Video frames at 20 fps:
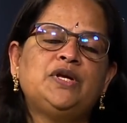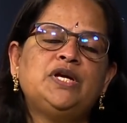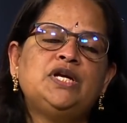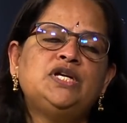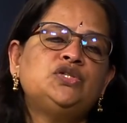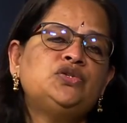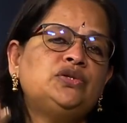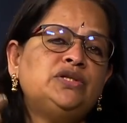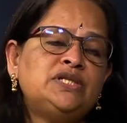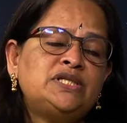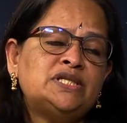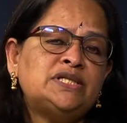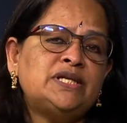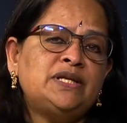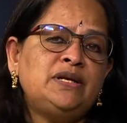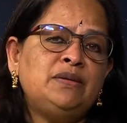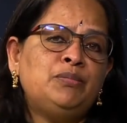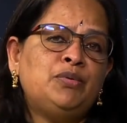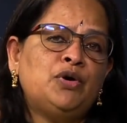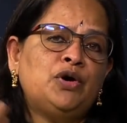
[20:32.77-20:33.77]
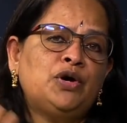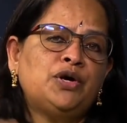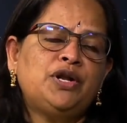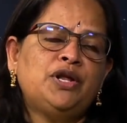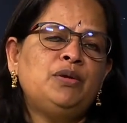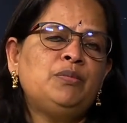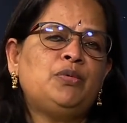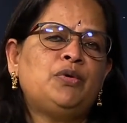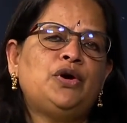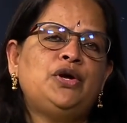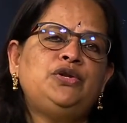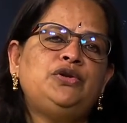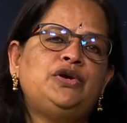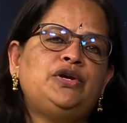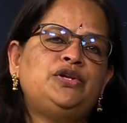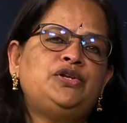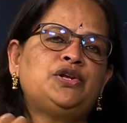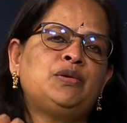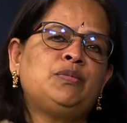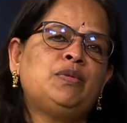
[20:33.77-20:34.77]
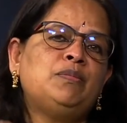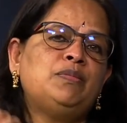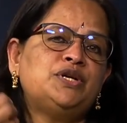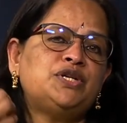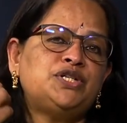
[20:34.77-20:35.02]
So this is an important point you have to remember.